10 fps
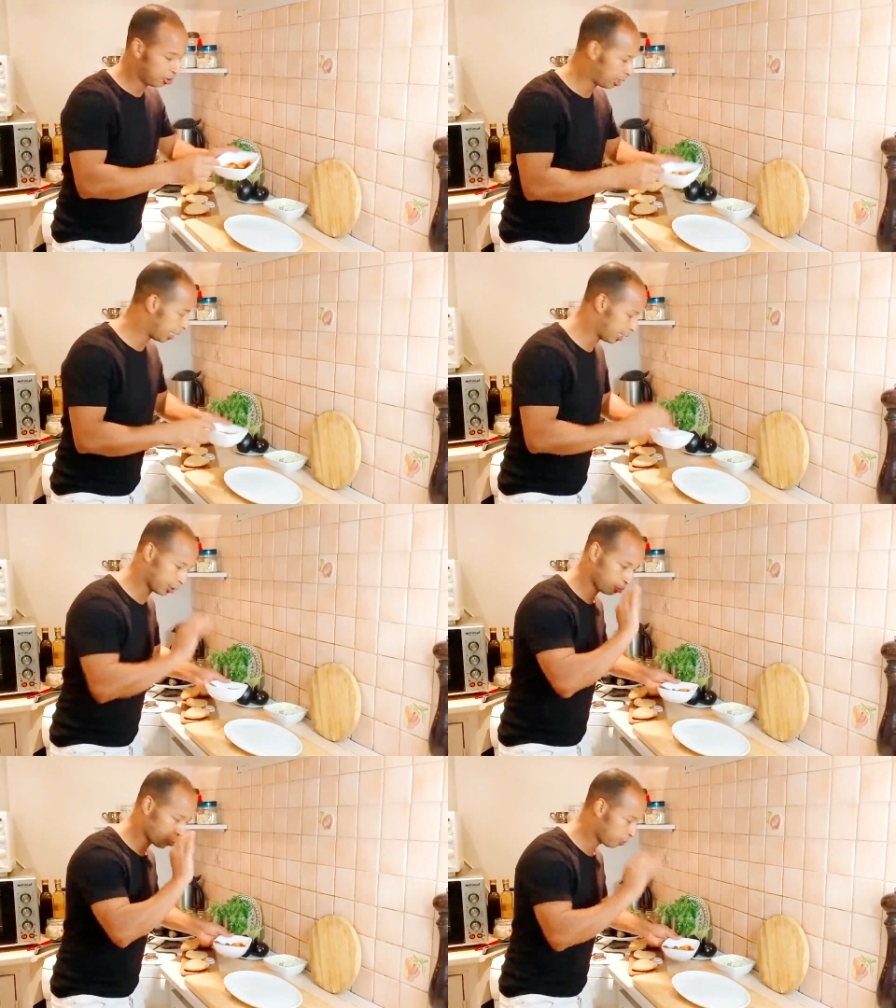colors,
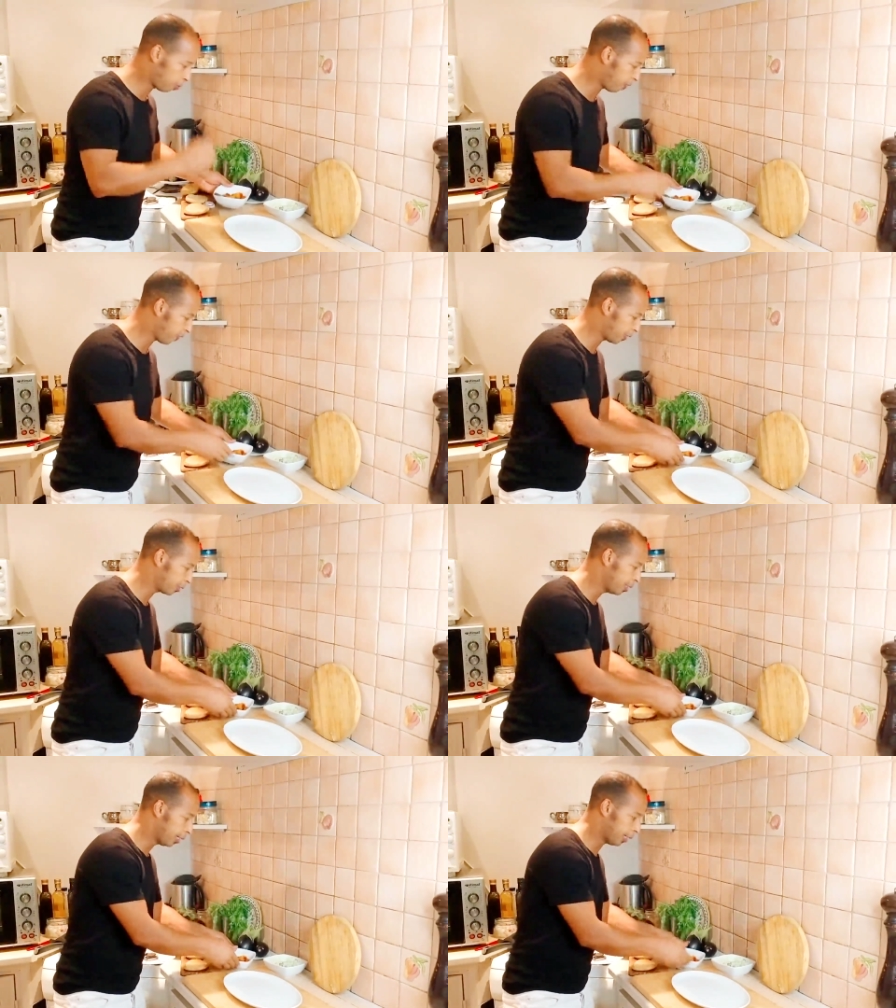perfect.
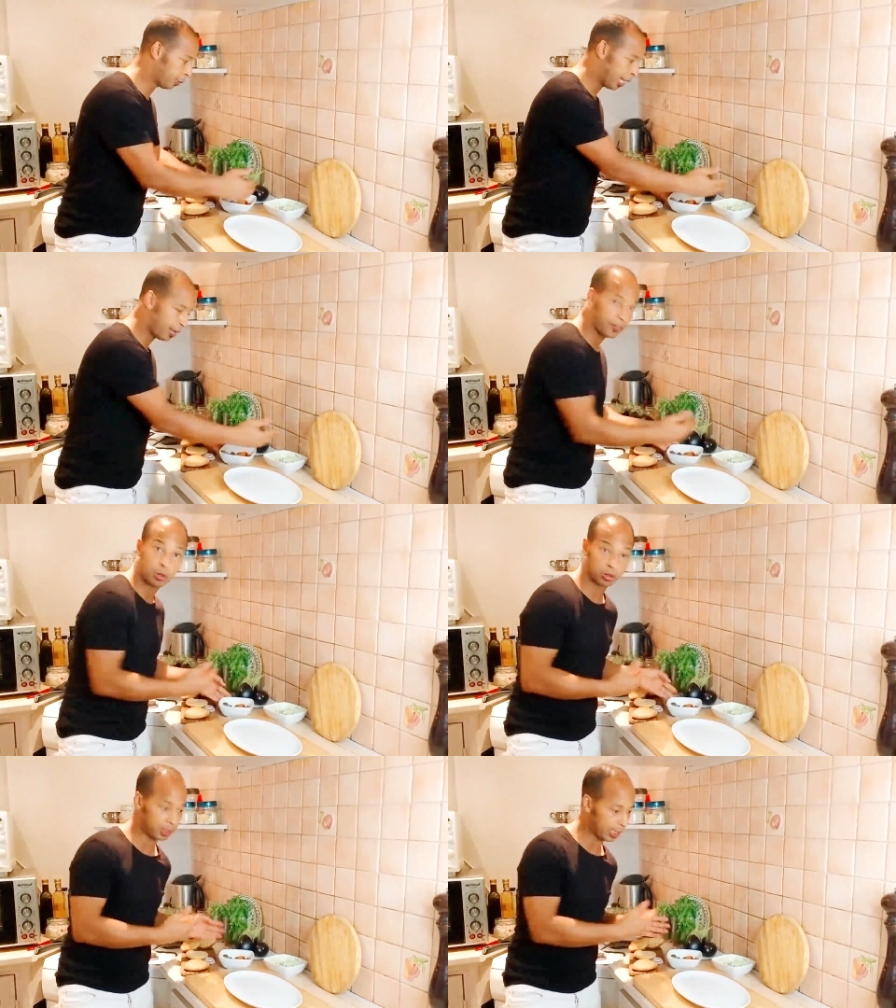And we have
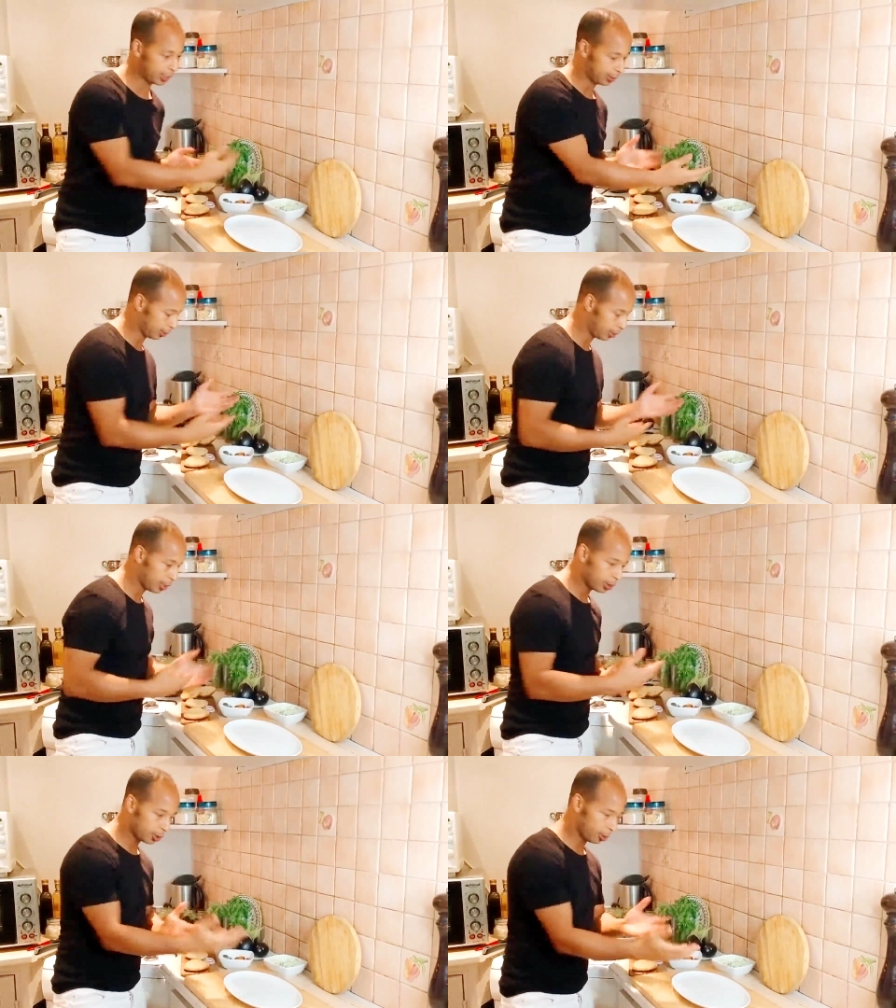contrast here.
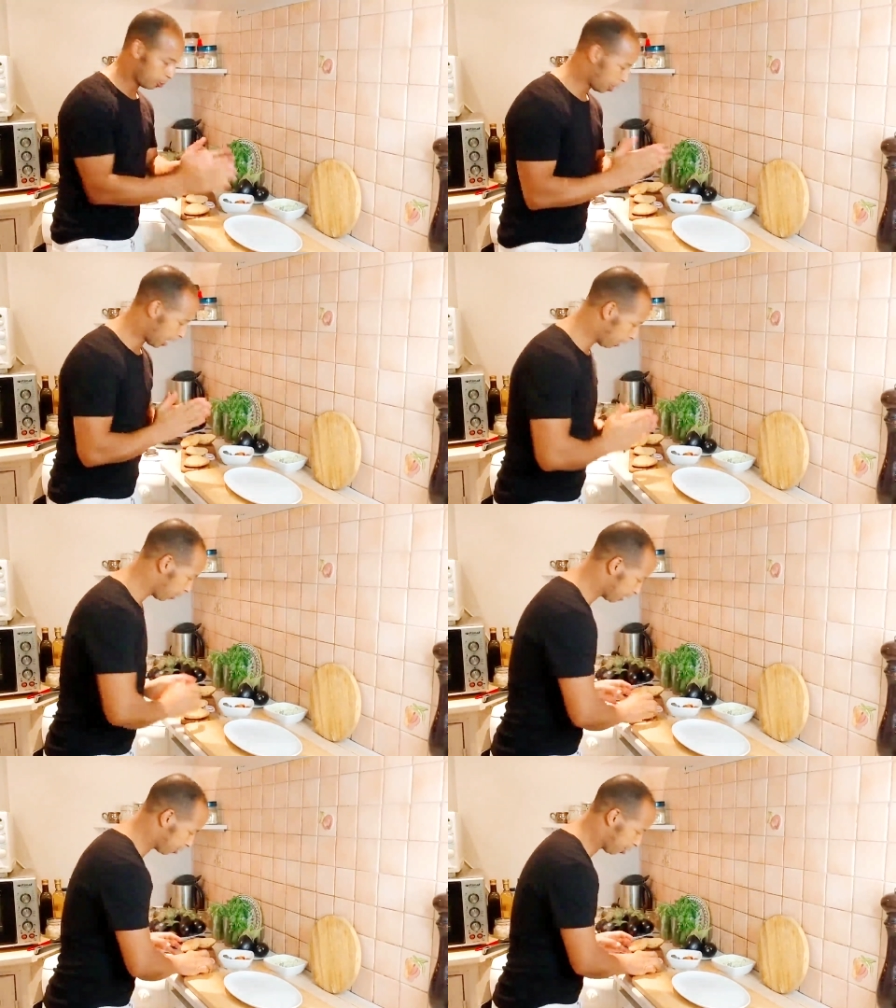So I will
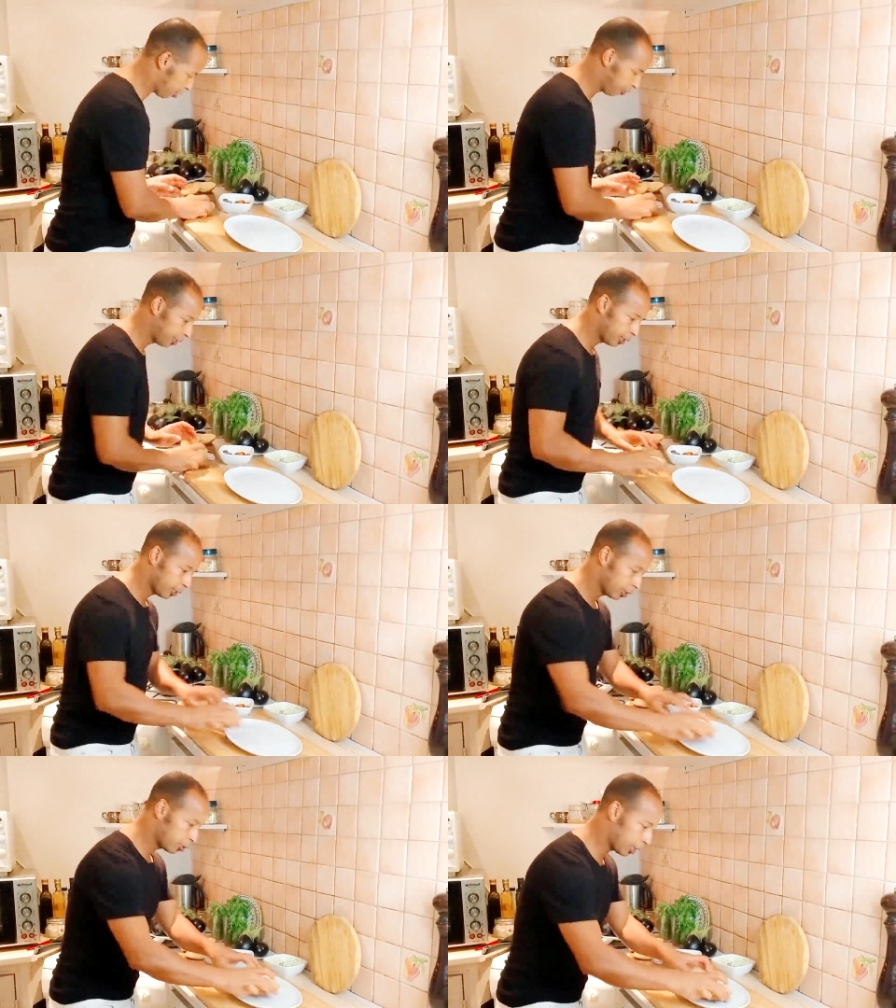serve.
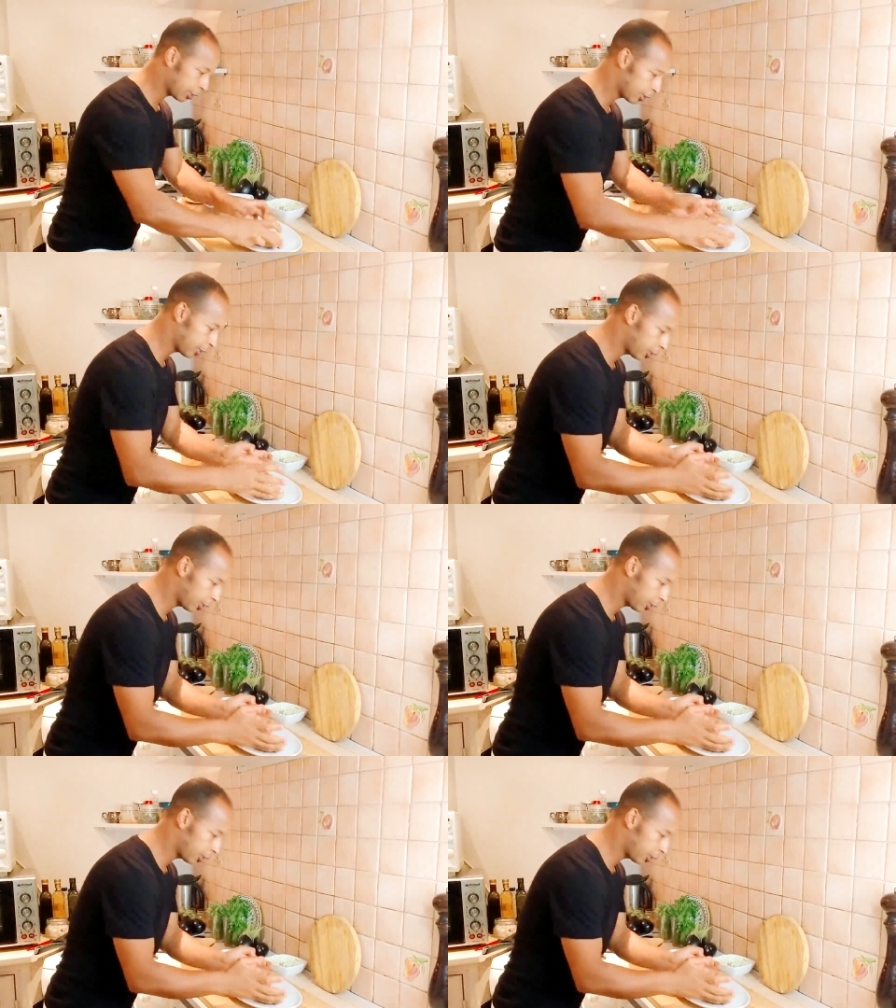Just here,